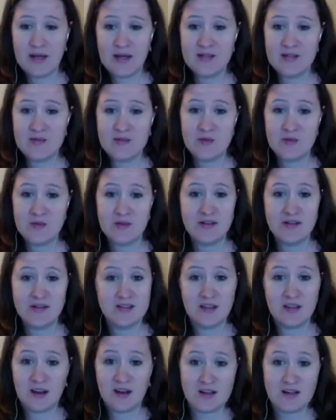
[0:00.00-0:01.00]
One yeah.
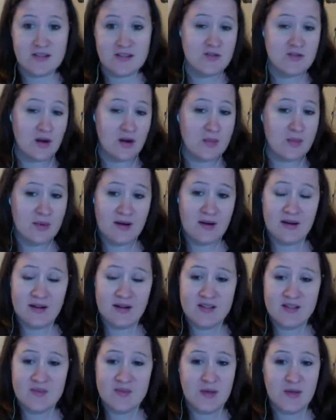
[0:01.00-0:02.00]
Password, Docs,
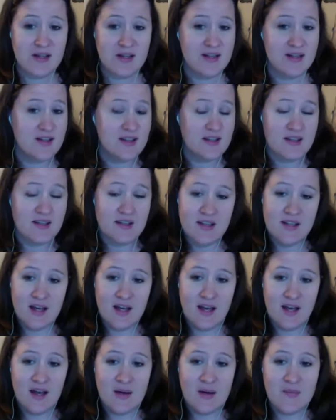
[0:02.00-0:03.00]
Dropbox, but
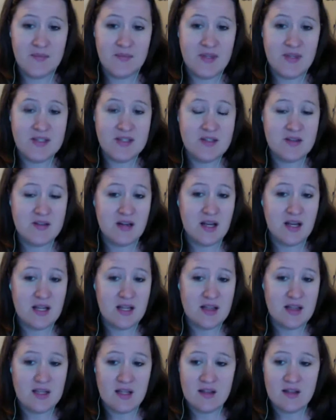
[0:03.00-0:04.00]
um, is there
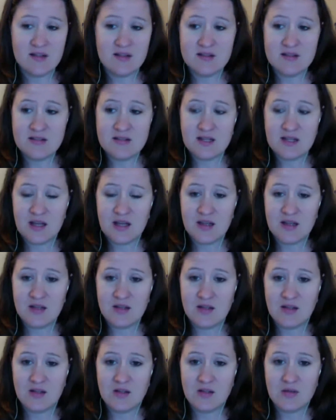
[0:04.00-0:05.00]
anything else
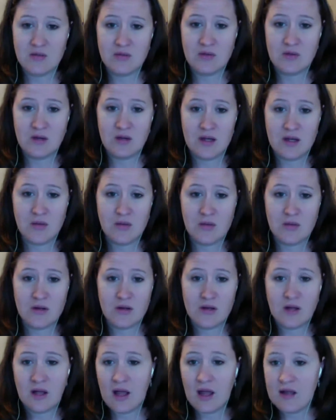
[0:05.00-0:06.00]
that you kind of
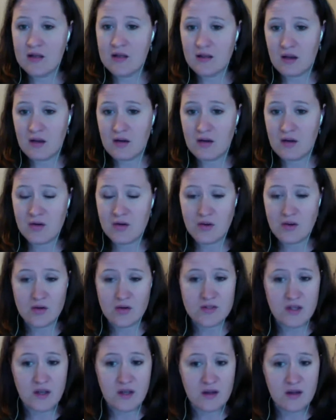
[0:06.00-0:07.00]
want to end on or
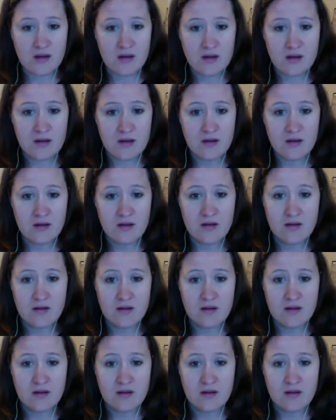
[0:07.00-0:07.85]
close on?